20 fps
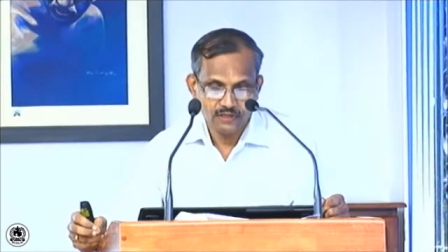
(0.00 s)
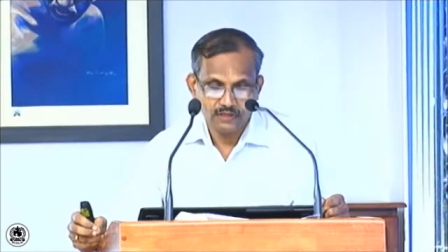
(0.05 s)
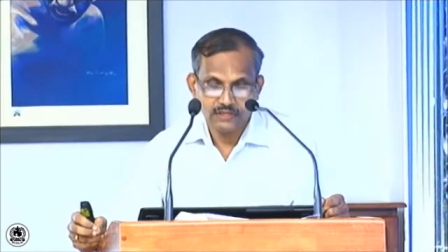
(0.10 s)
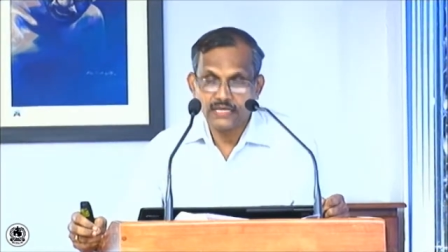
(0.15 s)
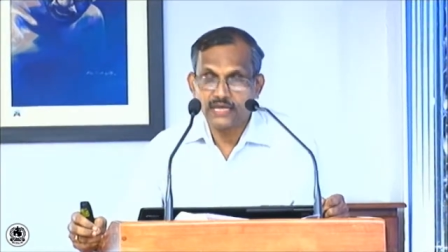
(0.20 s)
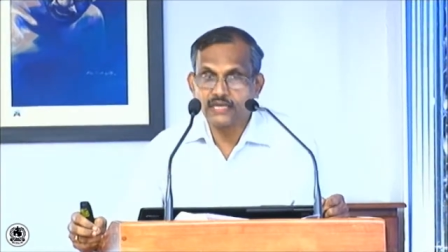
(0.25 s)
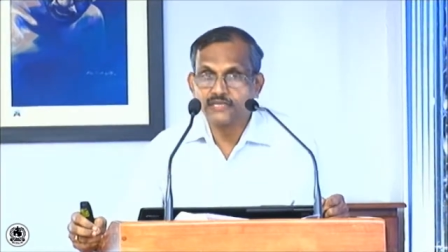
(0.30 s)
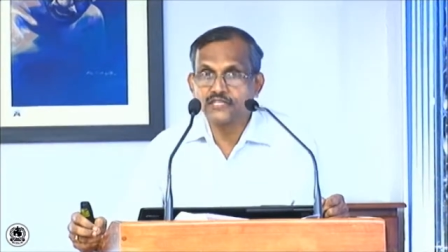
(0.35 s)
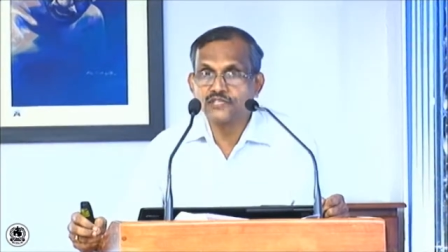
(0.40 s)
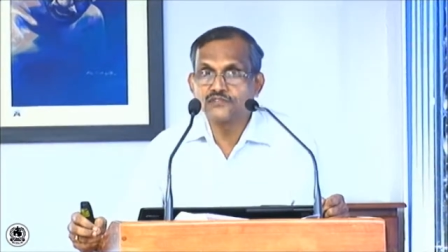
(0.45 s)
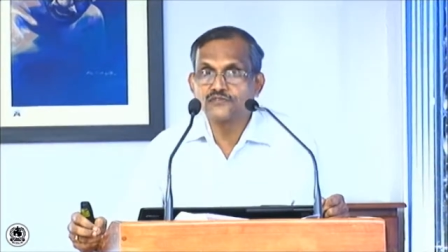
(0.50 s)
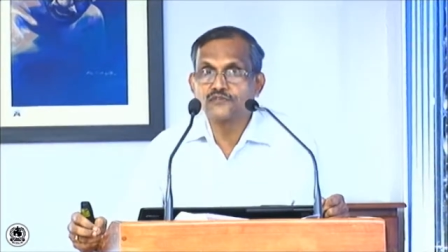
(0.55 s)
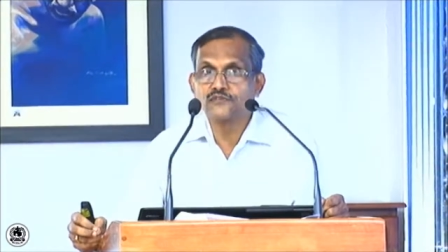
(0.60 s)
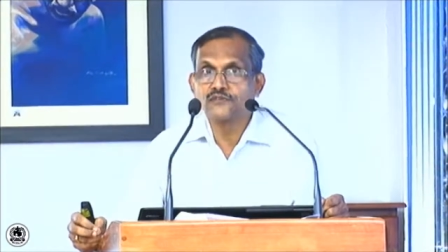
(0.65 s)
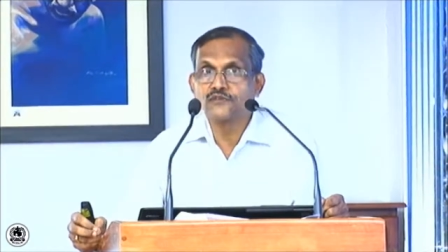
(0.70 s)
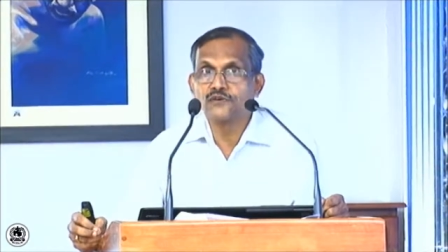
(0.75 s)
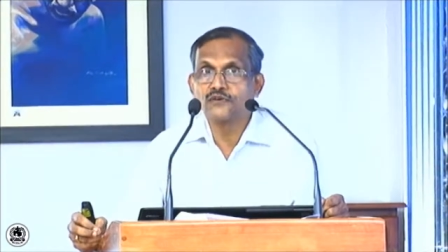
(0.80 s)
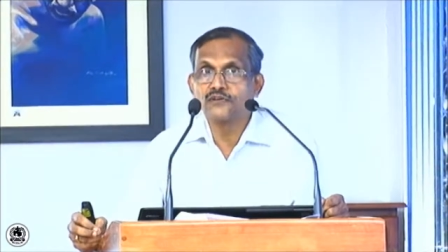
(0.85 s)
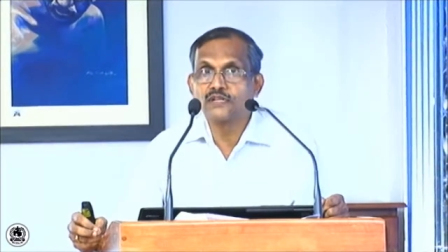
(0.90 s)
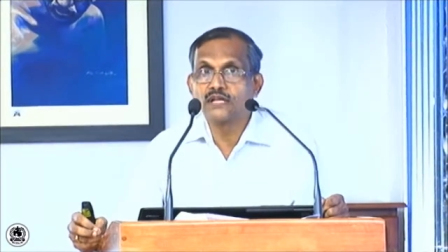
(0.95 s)
That is
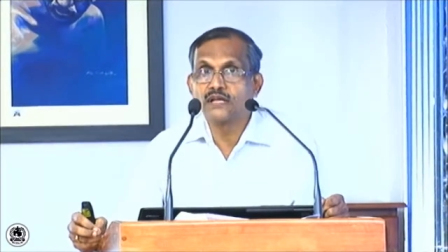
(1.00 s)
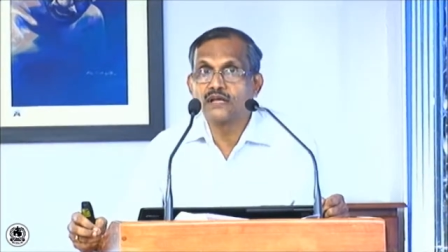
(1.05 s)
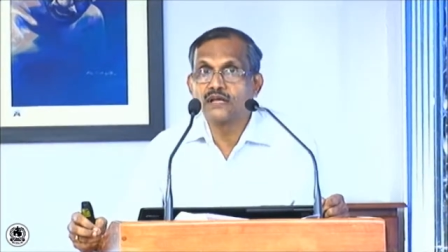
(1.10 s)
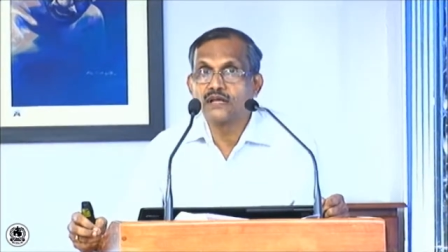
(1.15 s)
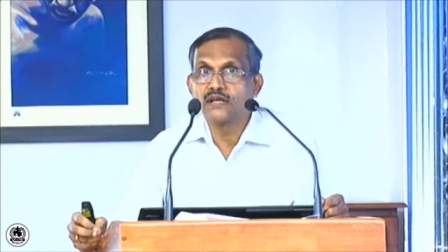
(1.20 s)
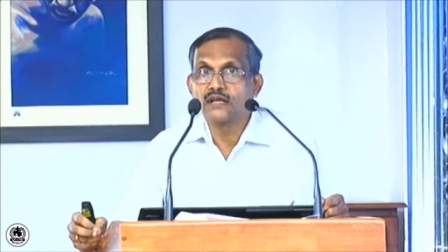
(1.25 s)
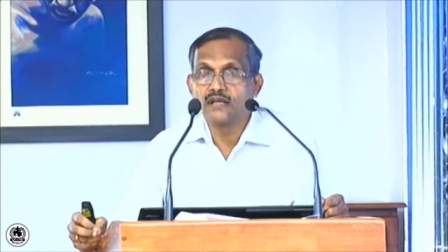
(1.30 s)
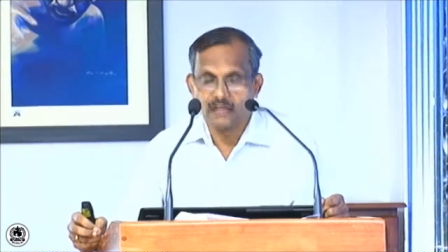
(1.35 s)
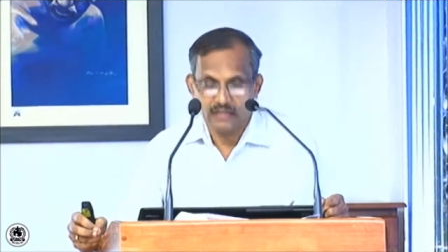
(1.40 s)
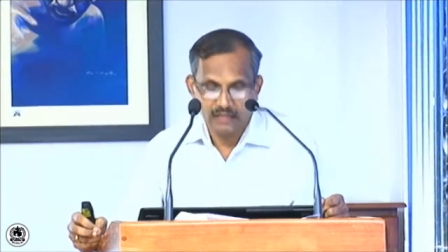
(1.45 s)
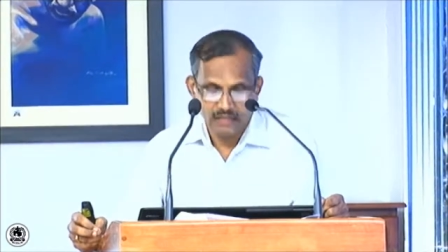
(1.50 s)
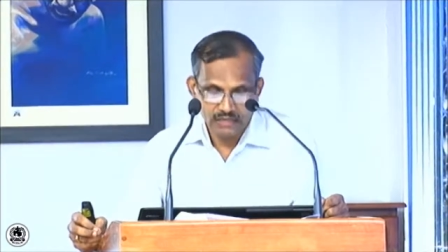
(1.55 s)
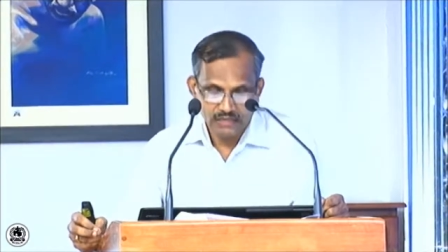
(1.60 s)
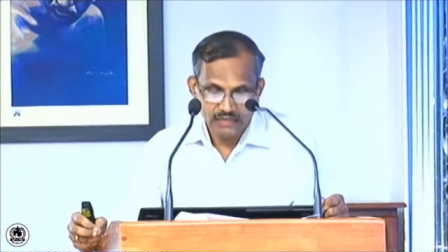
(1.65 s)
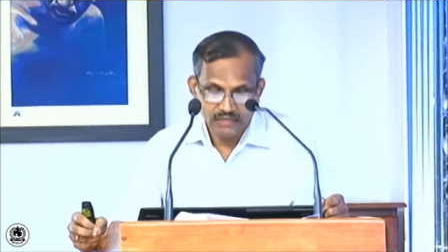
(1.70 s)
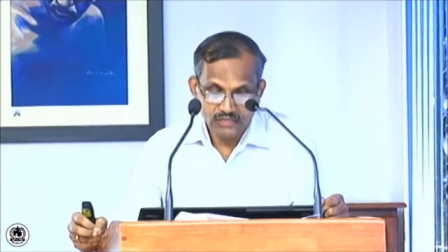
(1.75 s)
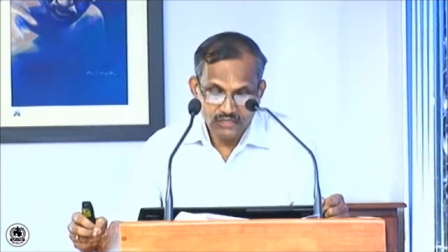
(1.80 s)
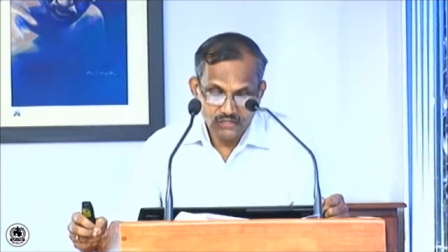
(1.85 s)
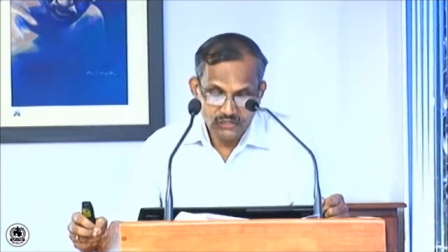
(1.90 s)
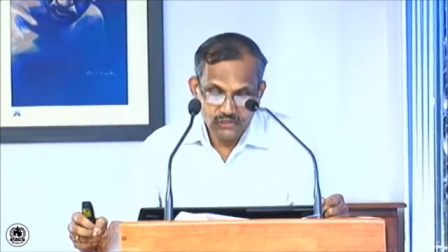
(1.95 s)
for the
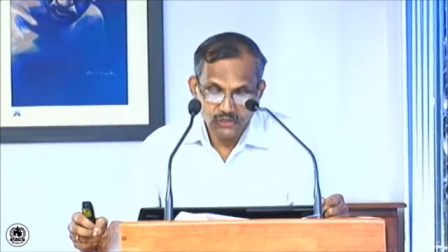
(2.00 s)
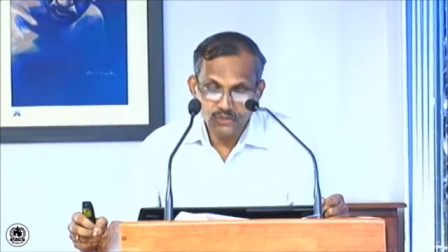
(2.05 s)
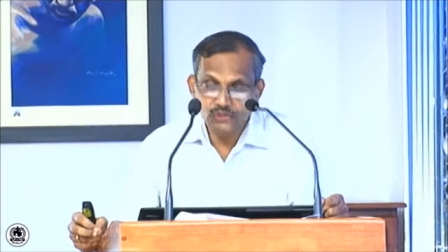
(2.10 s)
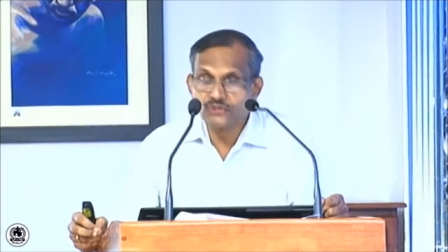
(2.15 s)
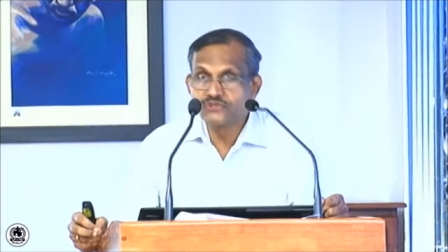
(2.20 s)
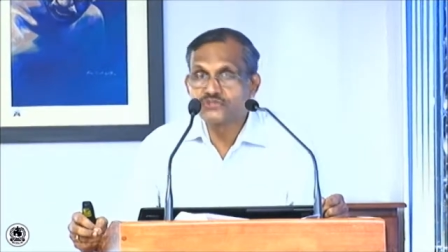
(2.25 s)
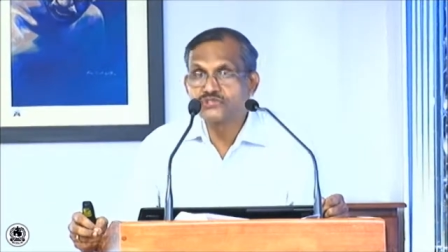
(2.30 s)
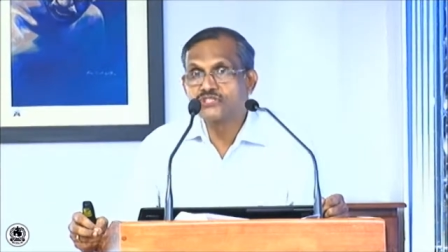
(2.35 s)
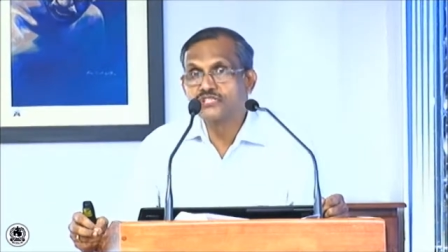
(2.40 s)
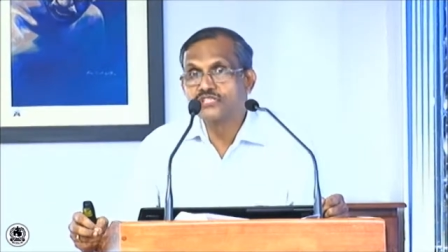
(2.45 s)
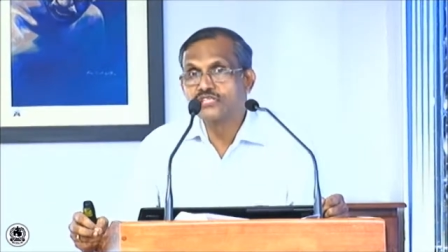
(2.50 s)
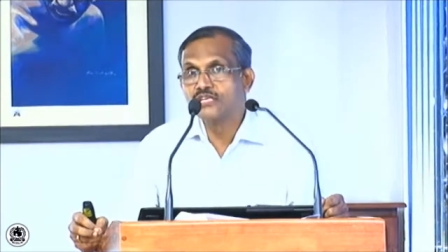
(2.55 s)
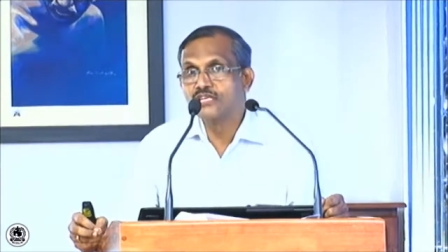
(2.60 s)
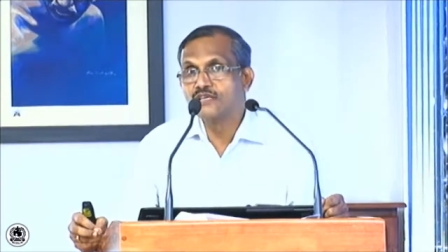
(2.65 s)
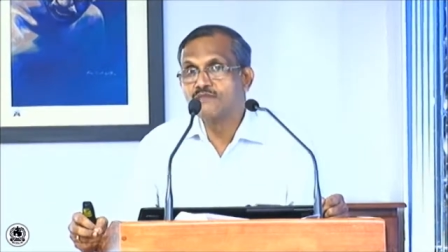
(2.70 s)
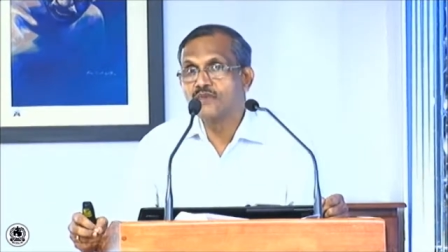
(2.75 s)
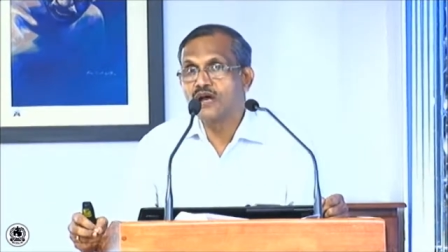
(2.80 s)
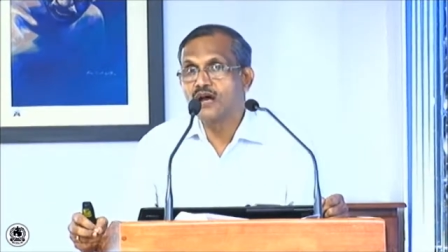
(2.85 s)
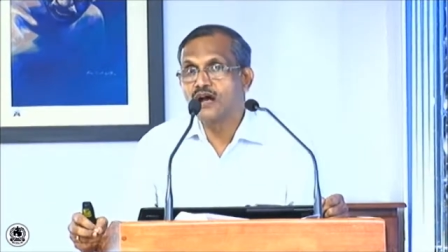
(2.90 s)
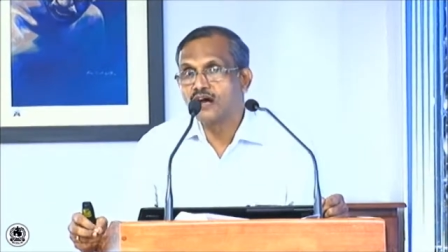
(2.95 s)
resource team
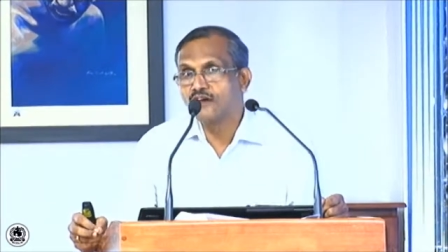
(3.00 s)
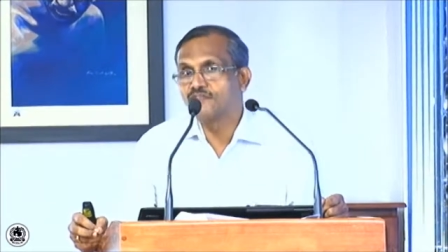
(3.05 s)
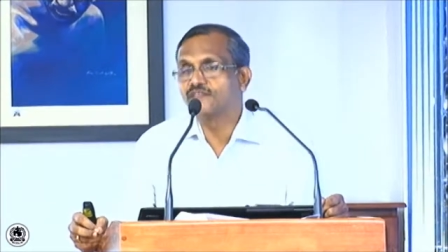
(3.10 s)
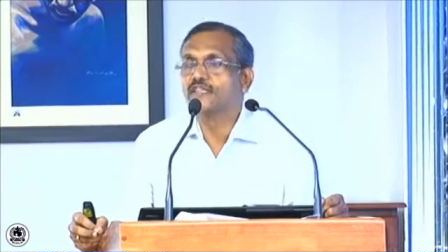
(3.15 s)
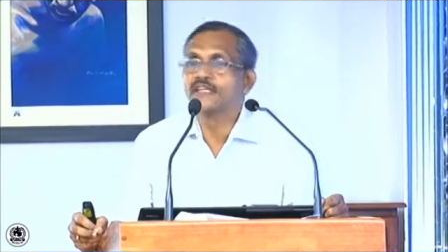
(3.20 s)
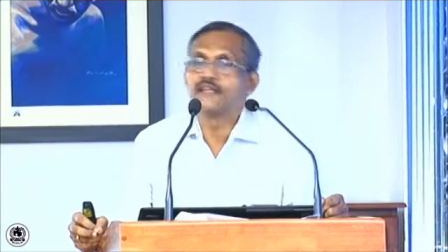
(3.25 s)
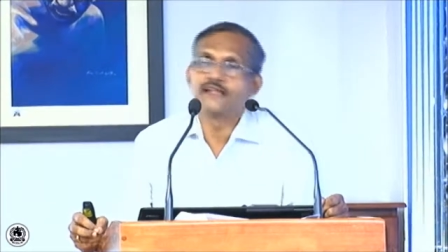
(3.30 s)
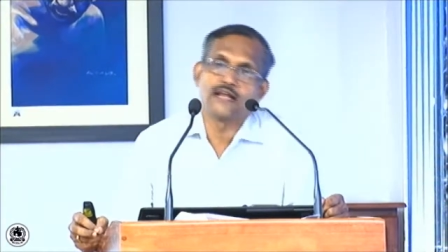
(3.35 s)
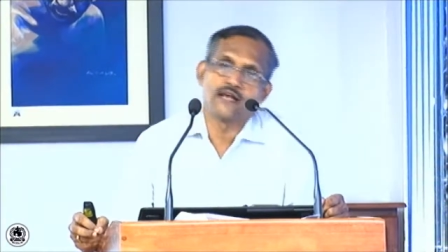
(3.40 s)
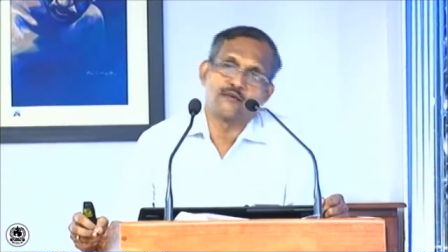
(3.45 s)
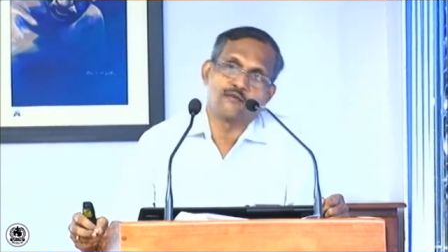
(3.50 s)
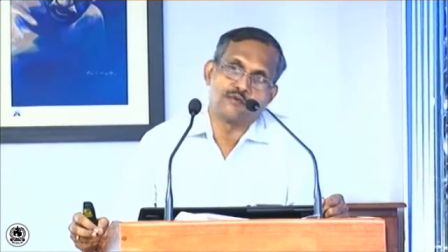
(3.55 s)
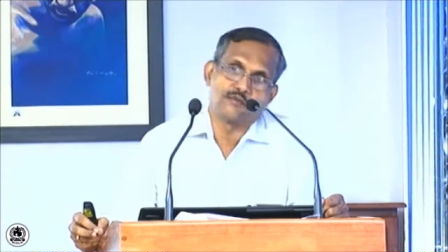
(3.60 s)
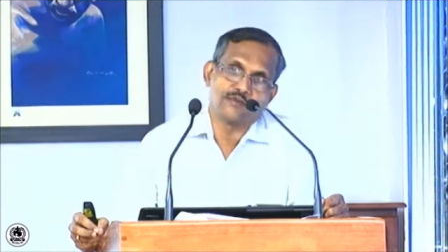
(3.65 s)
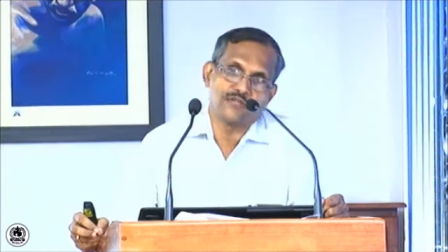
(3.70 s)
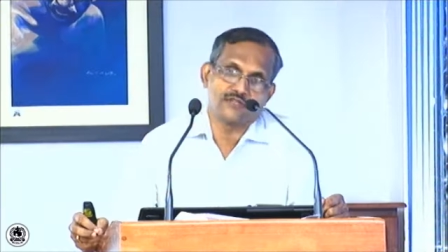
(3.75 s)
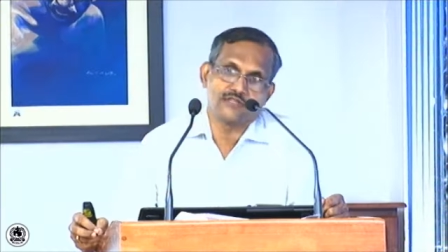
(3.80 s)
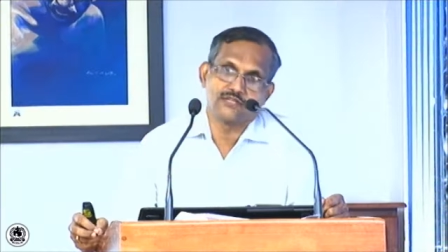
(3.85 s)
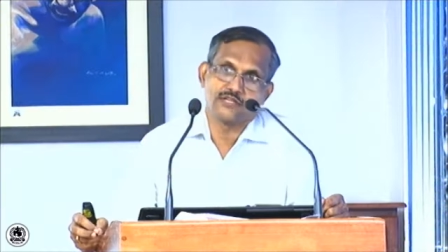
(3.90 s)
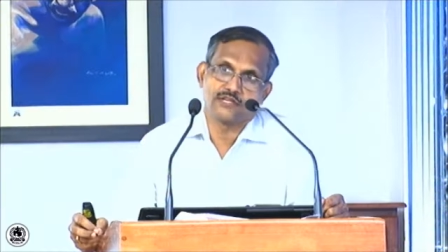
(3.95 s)
of the Grama
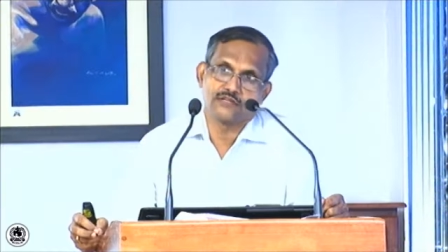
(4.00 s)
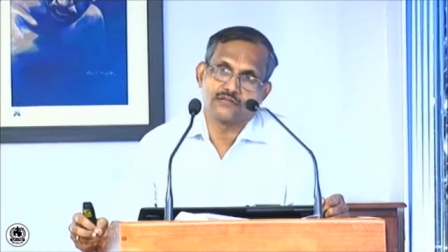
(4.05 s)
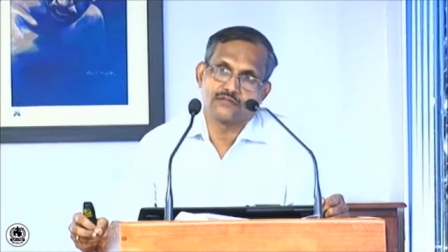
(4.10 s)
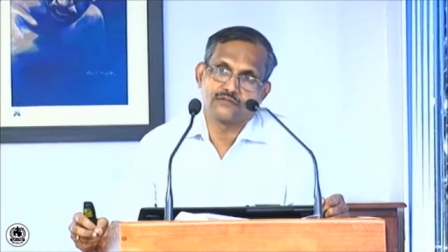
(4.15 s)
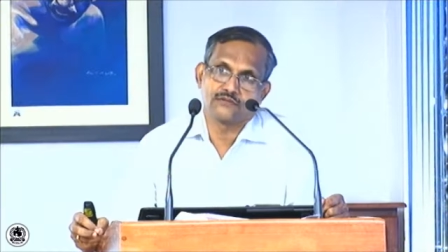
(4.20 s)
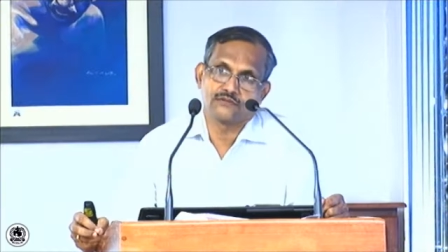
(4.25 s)
Panchayat.